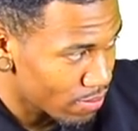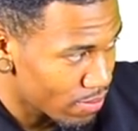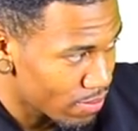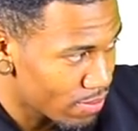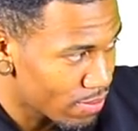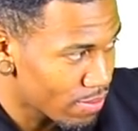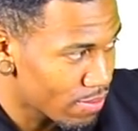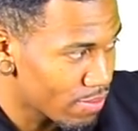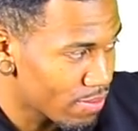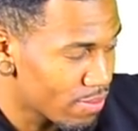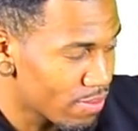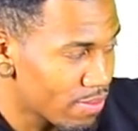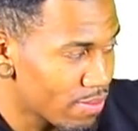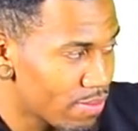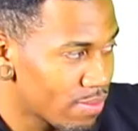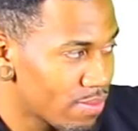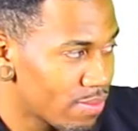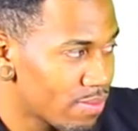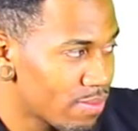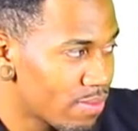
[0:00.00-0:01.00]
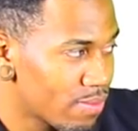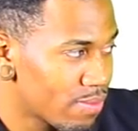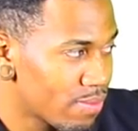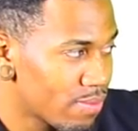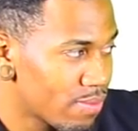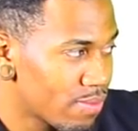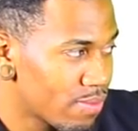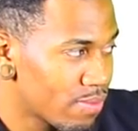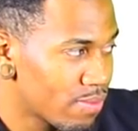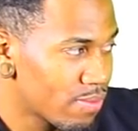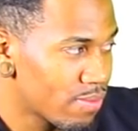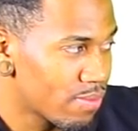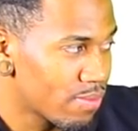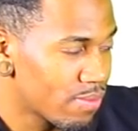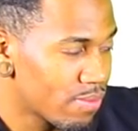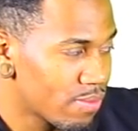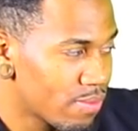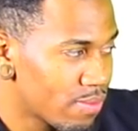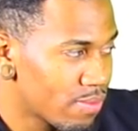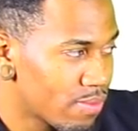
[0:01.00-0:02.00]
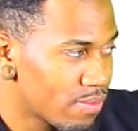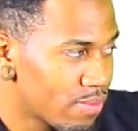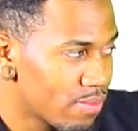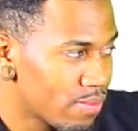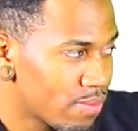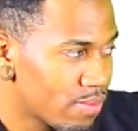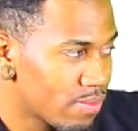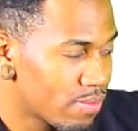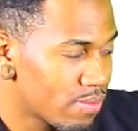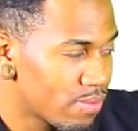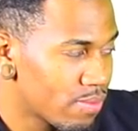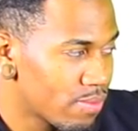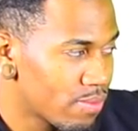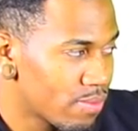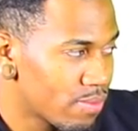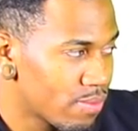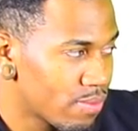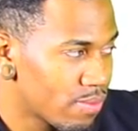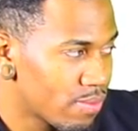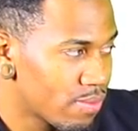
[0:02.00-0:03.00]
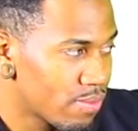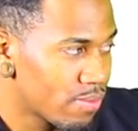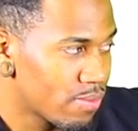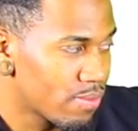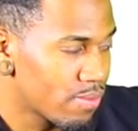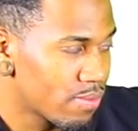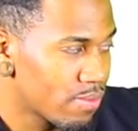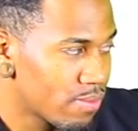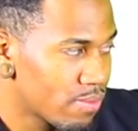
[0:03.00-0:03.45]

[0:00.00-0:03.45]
This person isn't speaking.